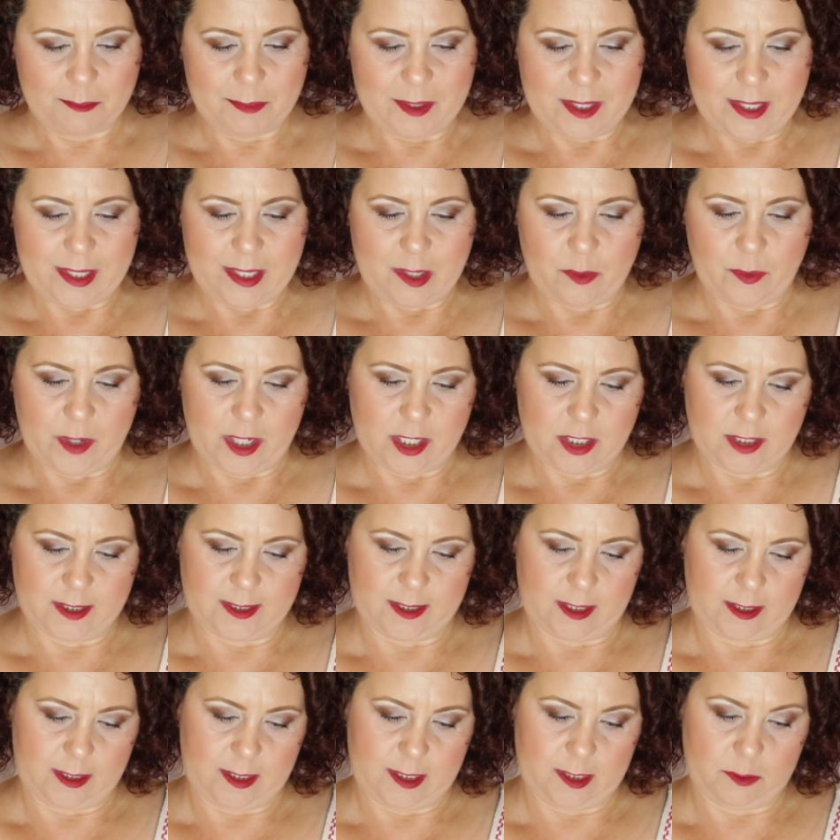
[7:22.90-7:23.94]
But anyway, I just
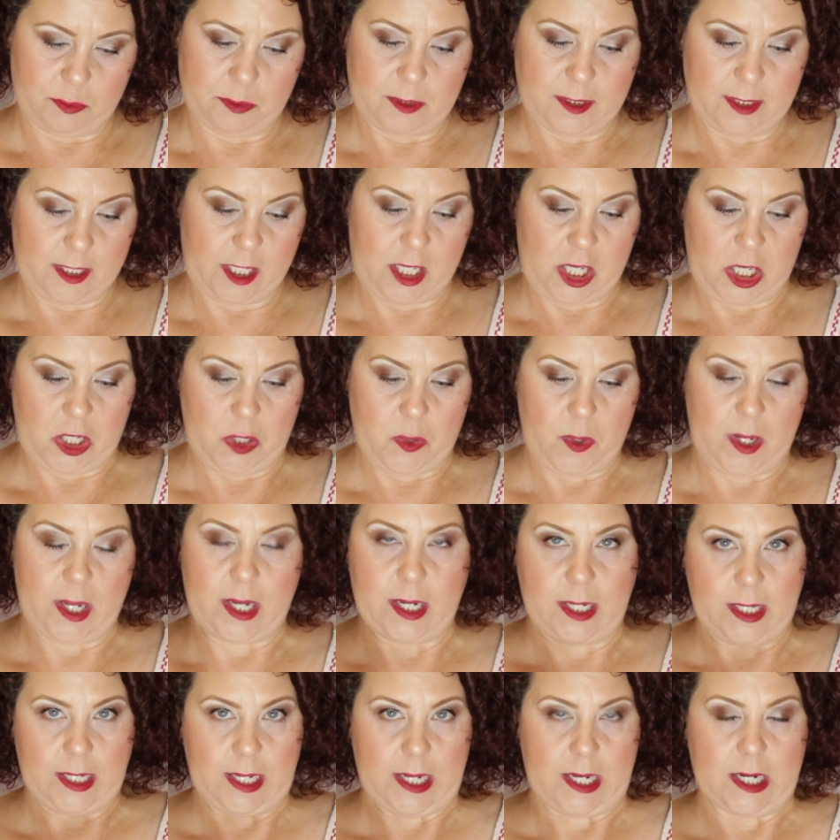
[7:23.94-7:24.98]
thought this was cute.
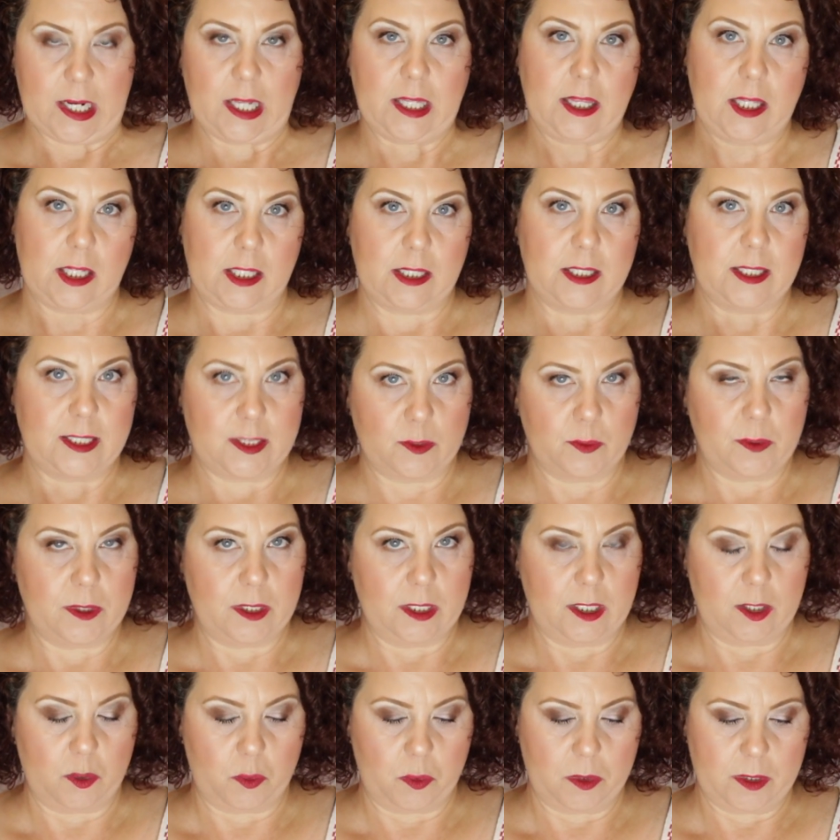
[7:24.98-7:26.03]
And again, I thought this would
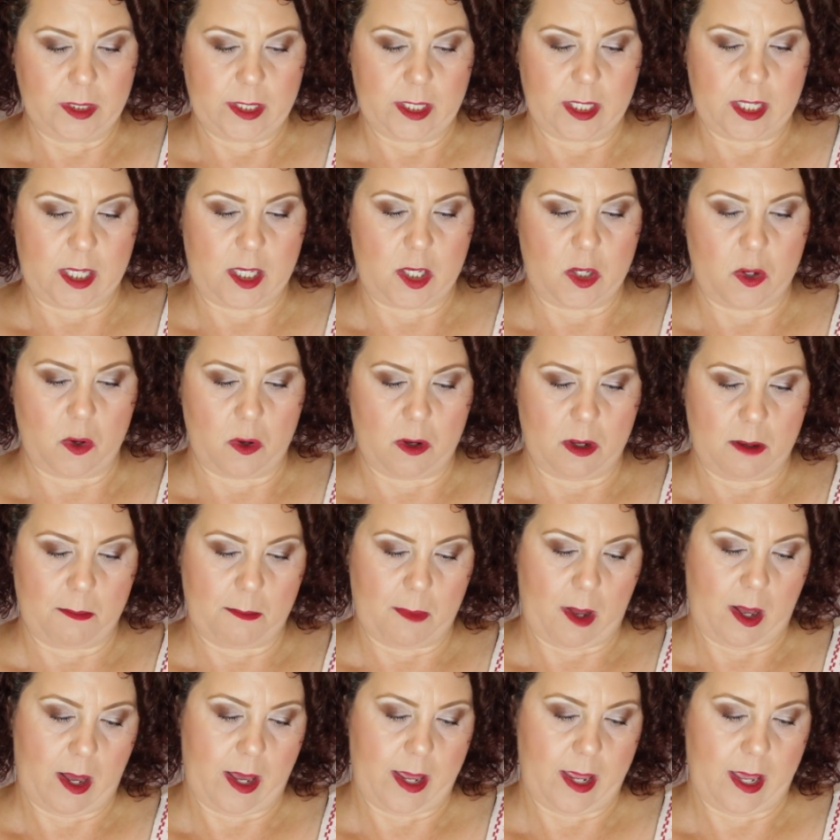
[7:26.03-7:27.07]
look really cute on
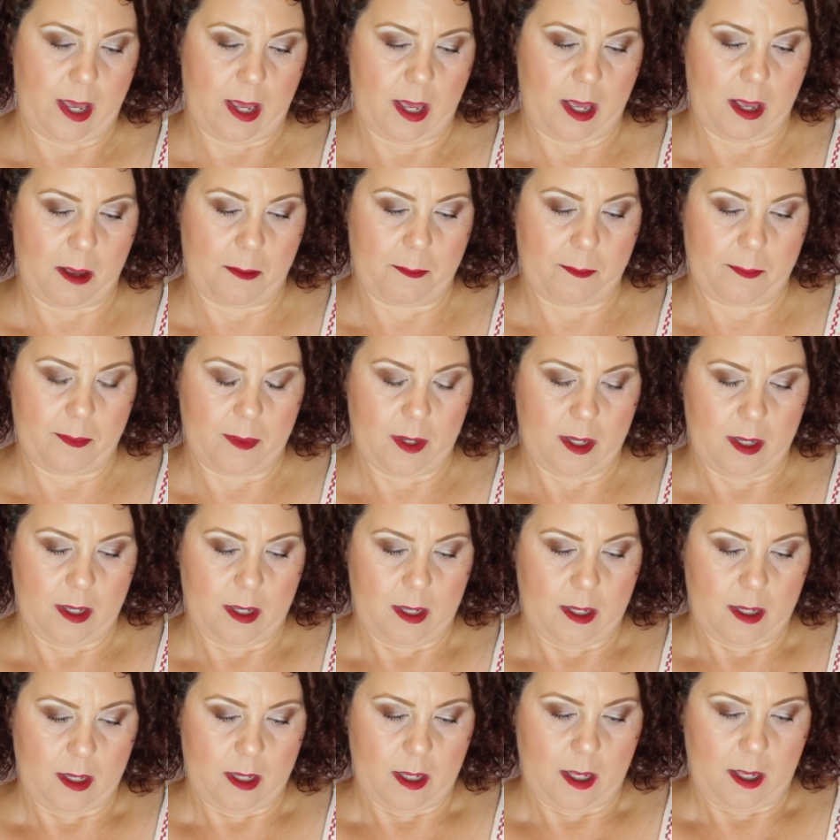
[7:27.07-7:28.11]
my um,
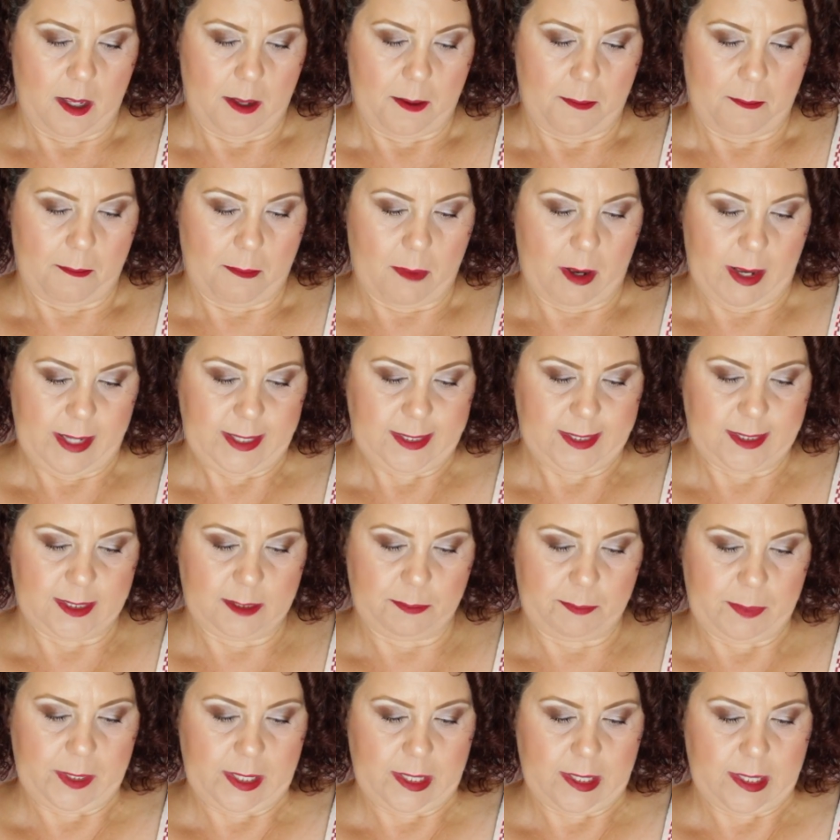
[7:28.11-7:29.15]
my
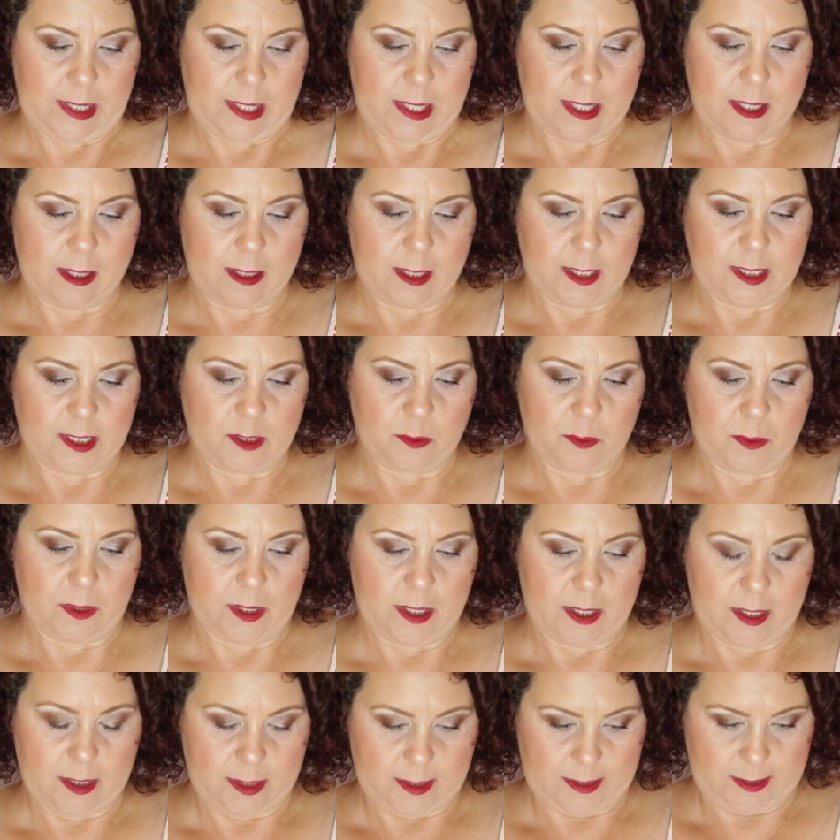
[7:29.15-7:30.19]
Speedy. This
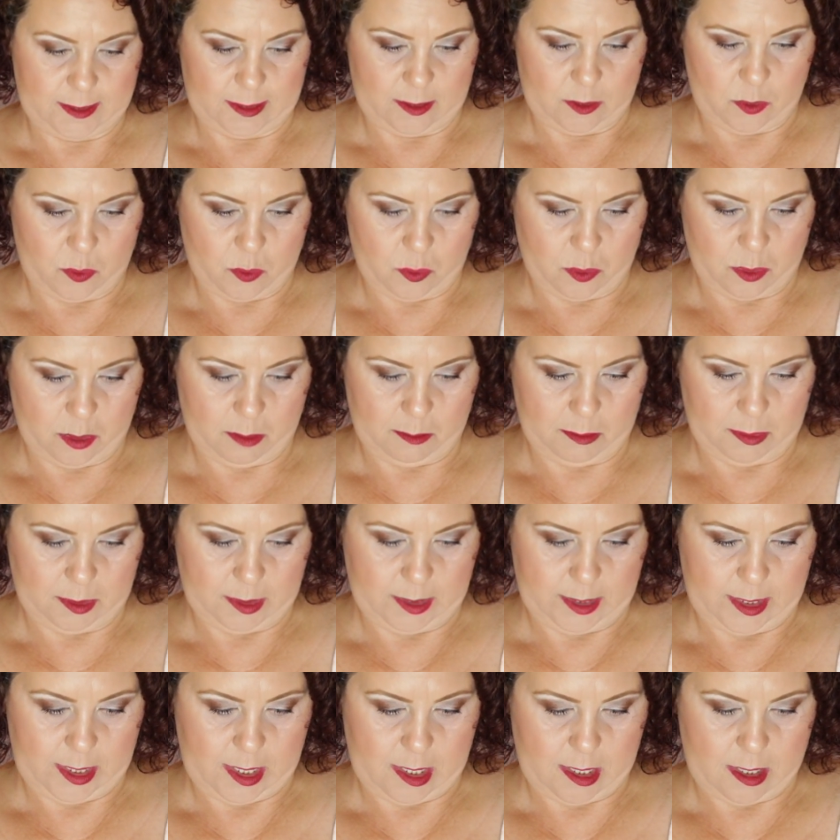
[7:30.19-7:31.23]
was
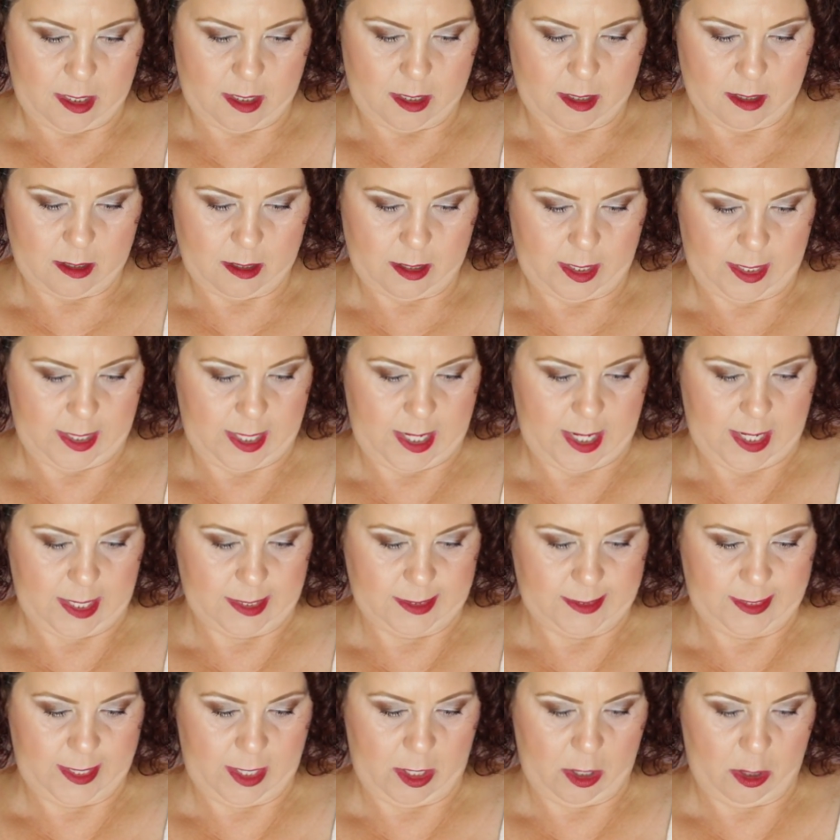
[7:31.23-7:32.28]
normally, I
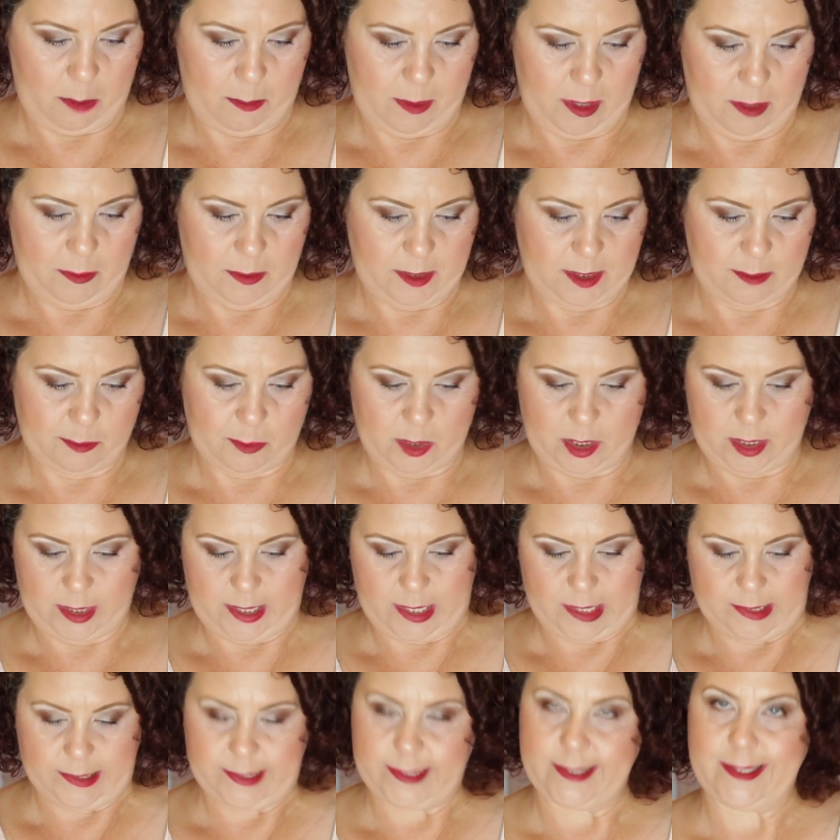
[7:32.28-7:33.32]
can't tell, but it was marked
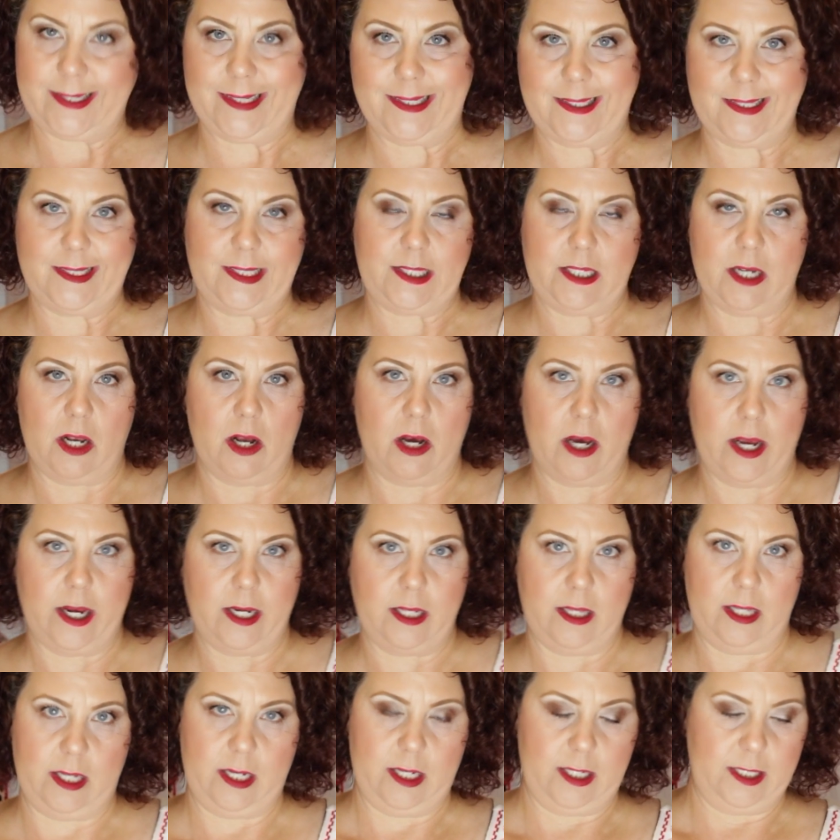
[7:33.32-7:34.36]
down to 69
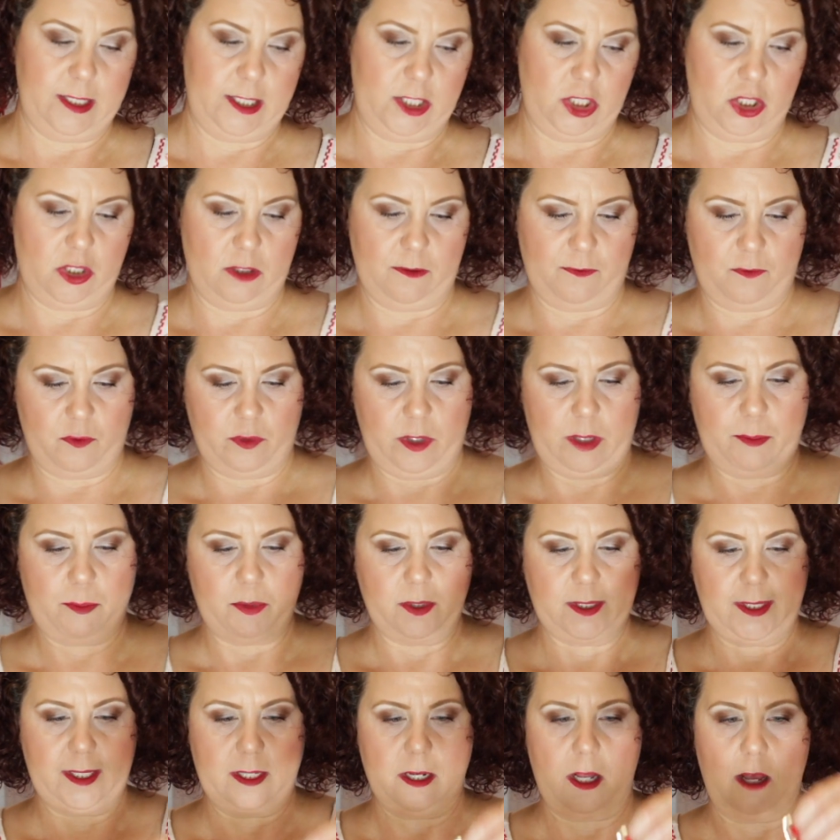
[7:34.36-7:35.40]
and then an additional 40%
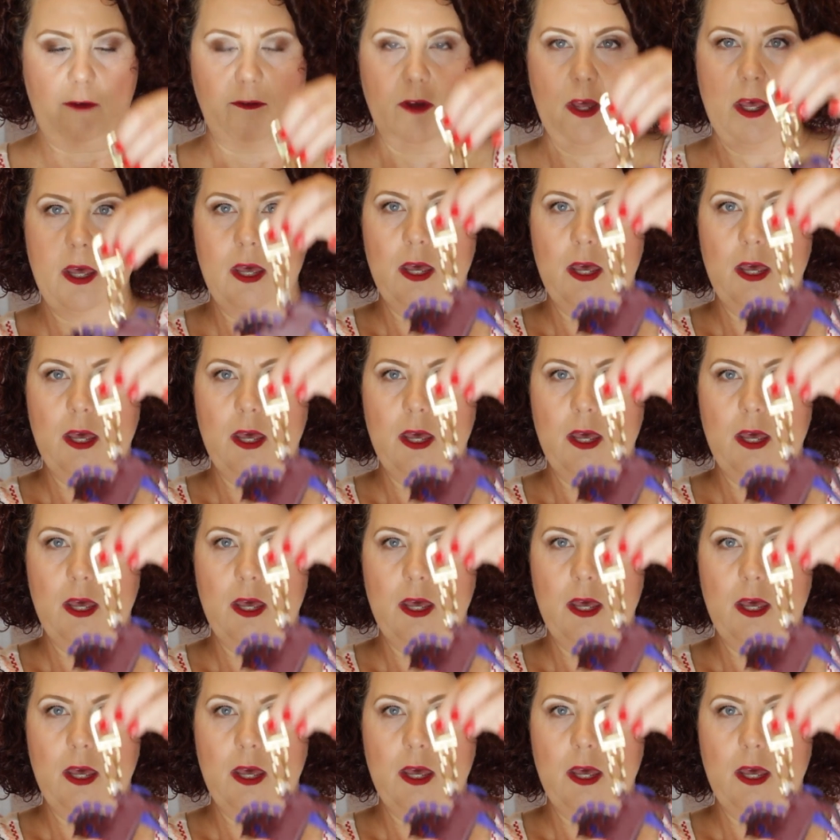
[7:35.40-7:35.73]
off.